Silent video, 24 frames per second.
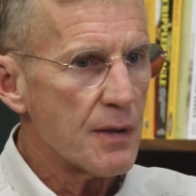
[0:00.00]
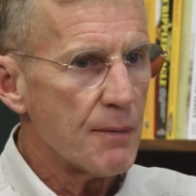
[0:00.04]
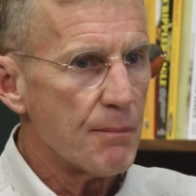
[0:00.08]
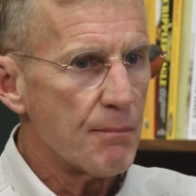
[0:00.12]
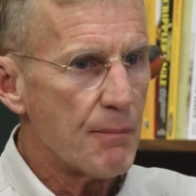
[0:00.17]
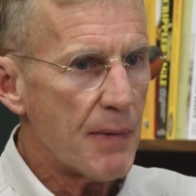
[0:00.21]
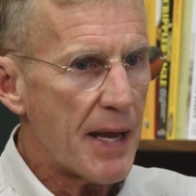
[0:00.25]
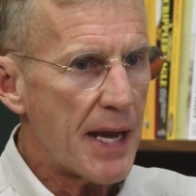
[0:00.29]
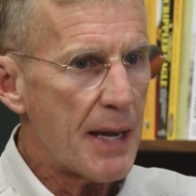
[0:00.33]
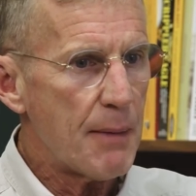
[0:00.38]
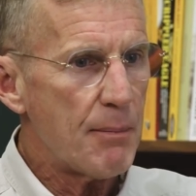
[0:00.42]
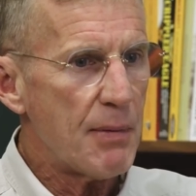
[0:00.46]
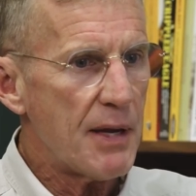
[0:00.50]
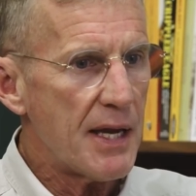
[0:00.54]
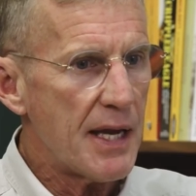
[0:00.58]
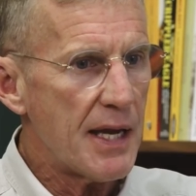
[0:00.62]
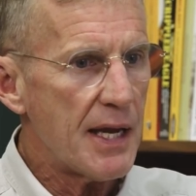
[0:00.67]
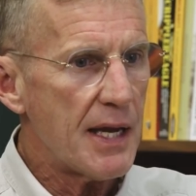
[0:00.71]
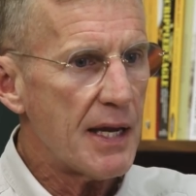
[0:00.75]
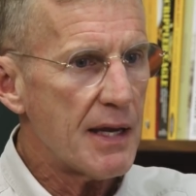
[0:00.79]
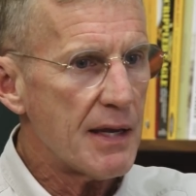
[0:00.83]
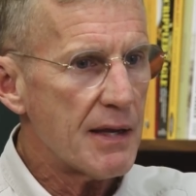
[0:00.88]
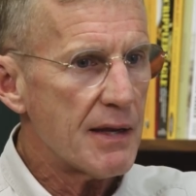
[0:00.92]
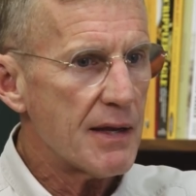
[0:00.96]

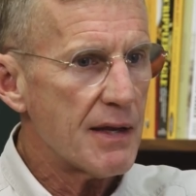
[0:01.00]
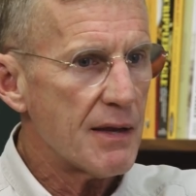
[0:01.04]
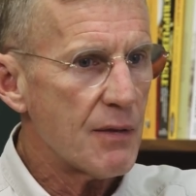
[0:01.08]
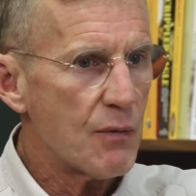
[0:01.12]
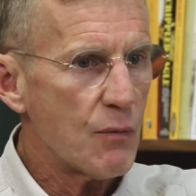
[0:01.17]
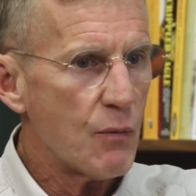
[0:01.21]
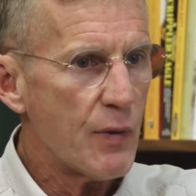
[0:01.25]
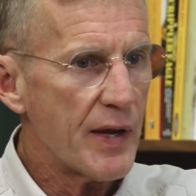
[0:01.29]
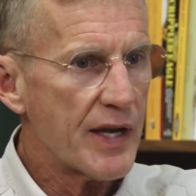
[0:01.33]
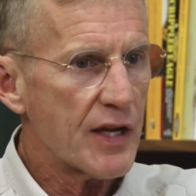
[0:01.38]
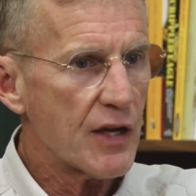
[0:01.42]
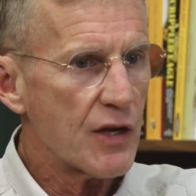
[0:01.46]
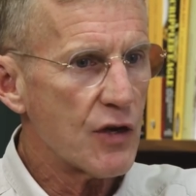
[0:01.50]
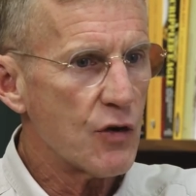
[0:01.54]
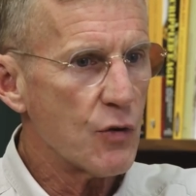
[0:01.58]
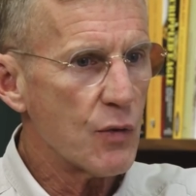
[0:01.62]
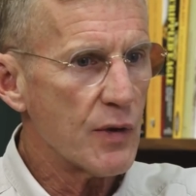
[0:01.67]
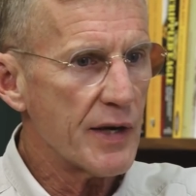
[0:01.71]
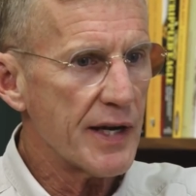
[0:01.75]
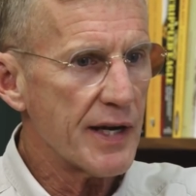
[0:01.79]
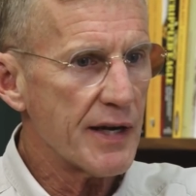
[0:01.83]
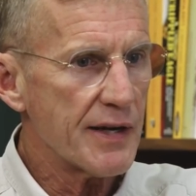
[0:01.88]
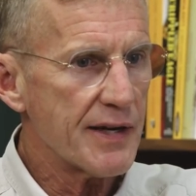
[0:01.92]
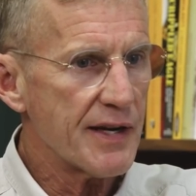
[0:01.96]
Maybe we could go
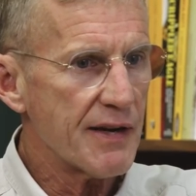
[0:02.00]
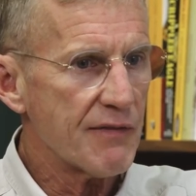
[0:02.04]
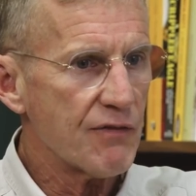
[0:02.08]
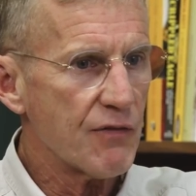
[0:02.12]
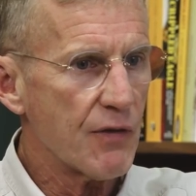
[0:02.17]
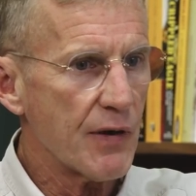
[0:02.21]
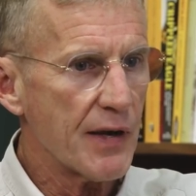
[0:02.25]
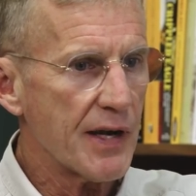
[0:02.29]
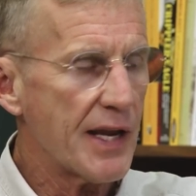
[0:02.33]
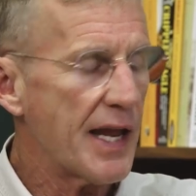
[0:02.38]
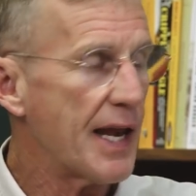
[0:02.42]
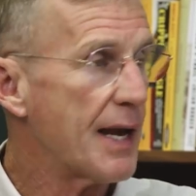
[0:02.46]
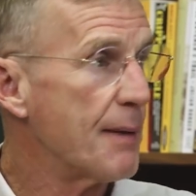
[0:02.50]
a little different.